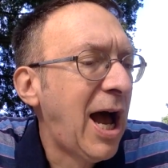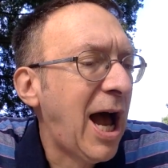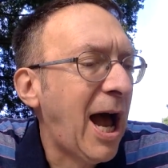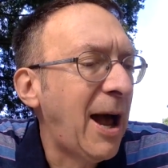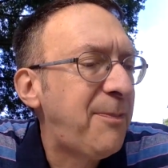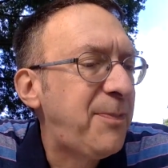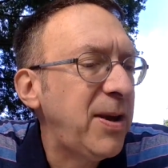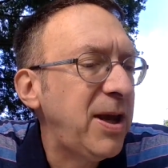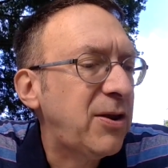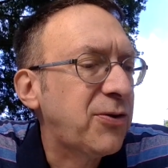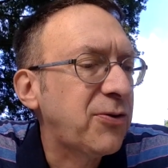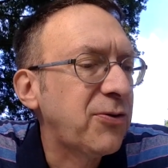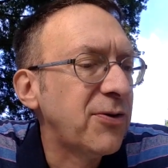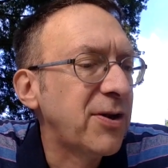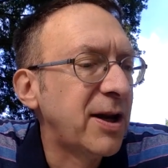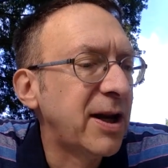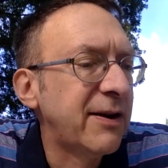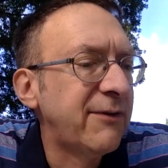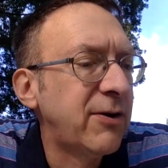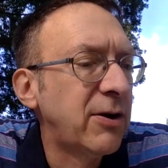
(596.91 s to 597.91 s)
I peeked through
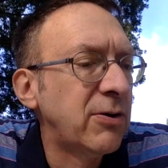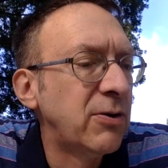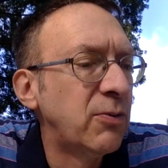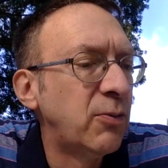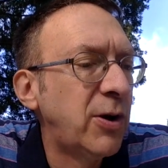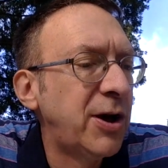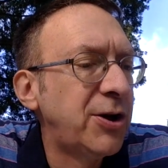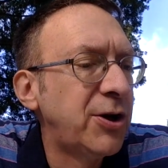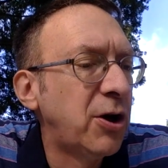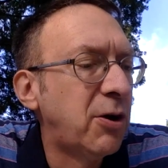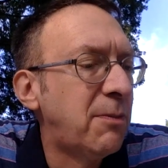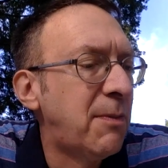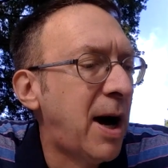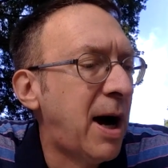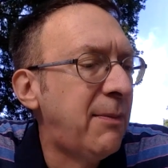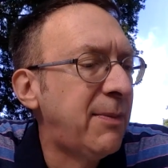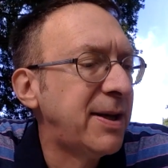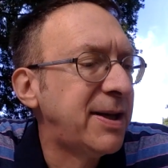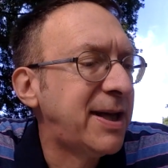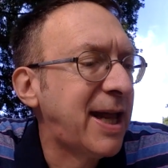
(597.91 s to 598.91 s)
the living room window.
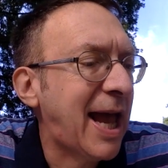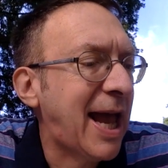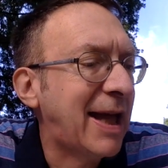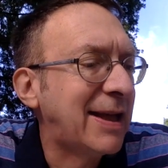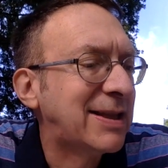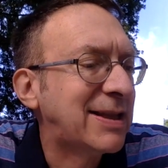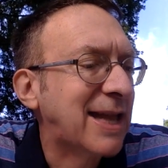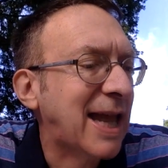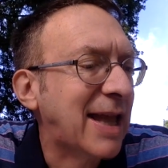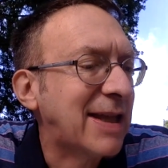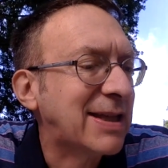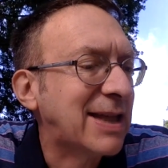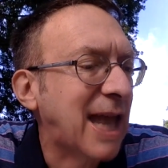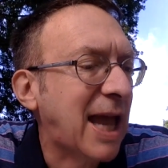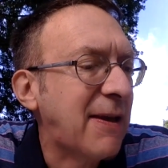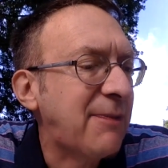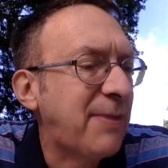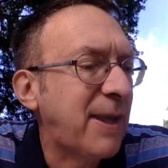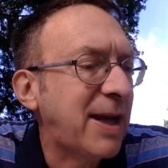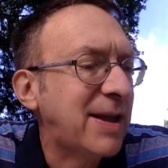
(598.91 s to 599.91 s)
Mom and Dad sat
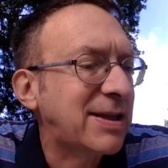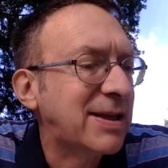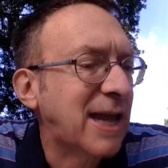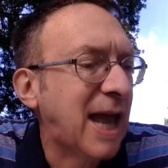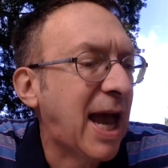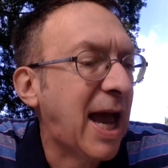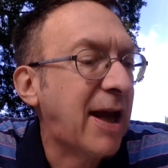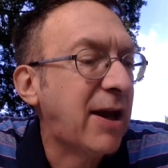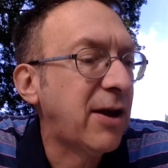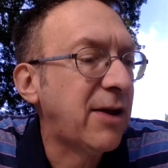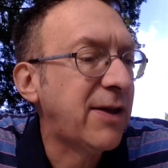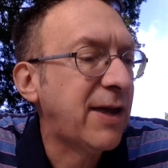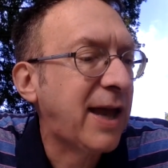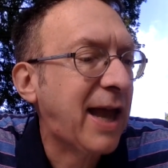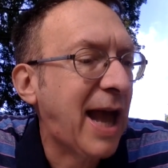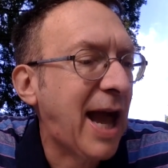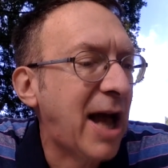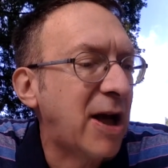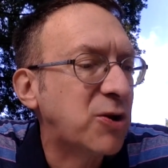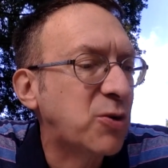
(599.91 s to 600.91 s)
side by side on the
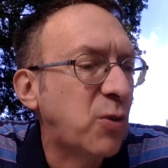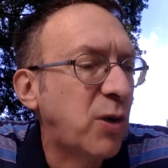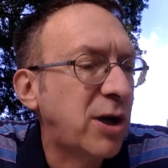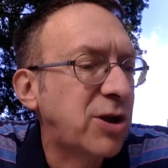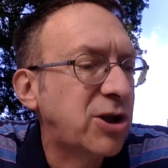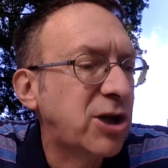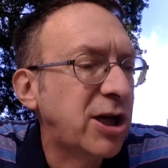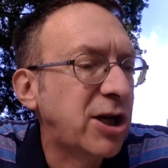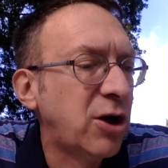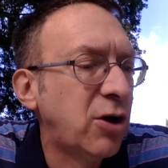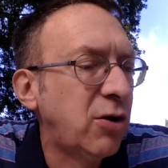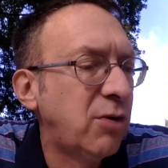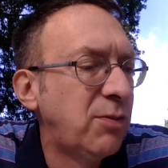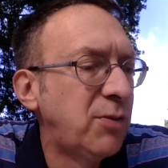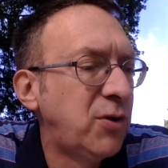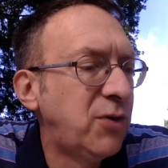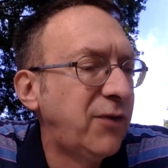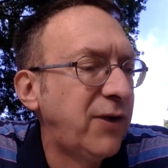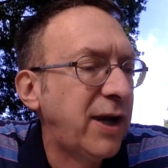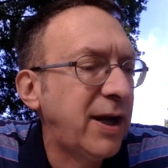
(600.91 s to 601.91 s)
couch watching an old
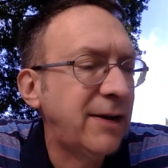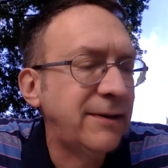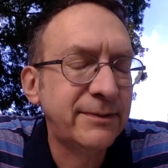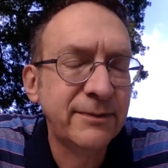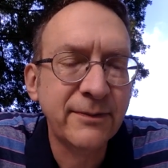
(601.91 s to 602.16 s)
movie.